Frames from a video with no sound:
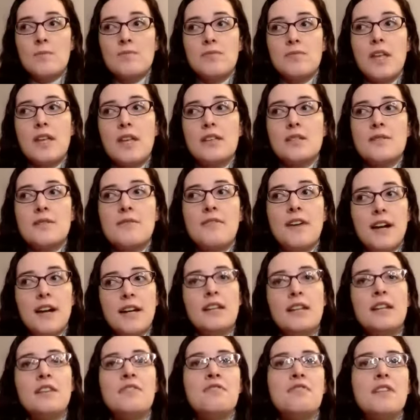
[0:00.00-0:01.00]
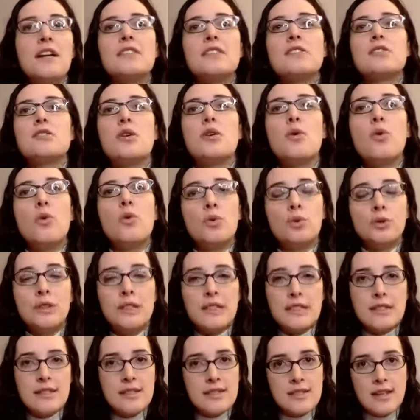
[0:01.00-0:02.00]
is fine if that's the
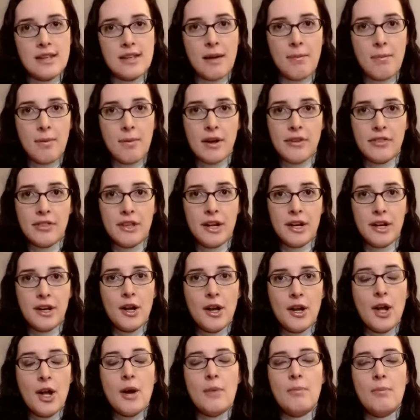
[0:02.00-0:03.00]
only step on there.